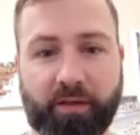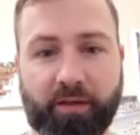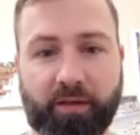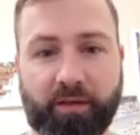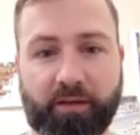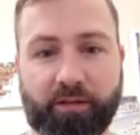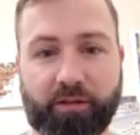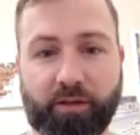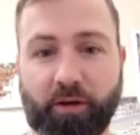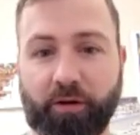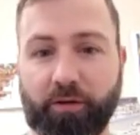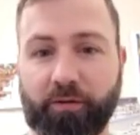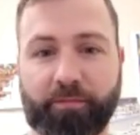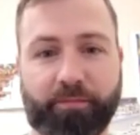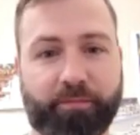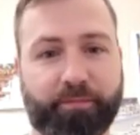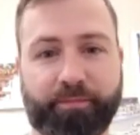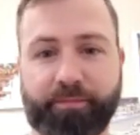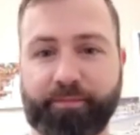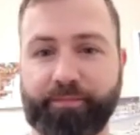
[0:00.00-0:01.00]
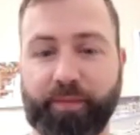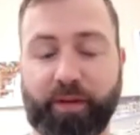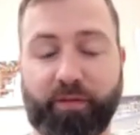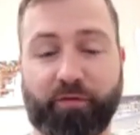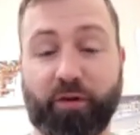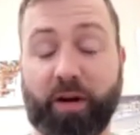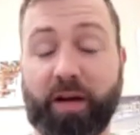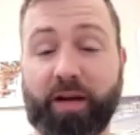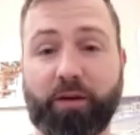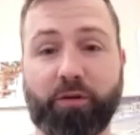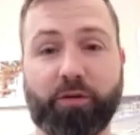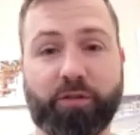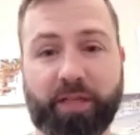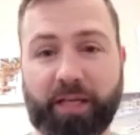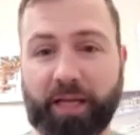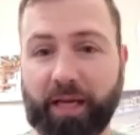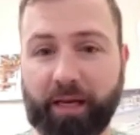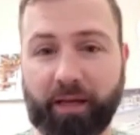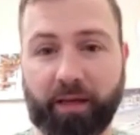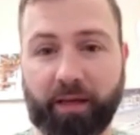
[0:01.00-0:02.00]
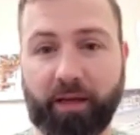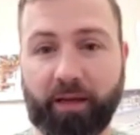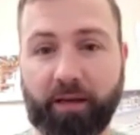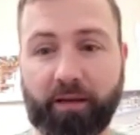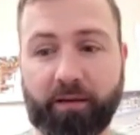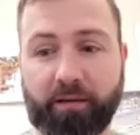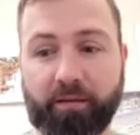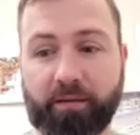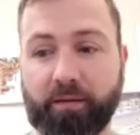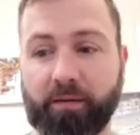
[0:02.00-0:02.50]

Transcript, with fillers: Yeah. So if you're not used to getting hit,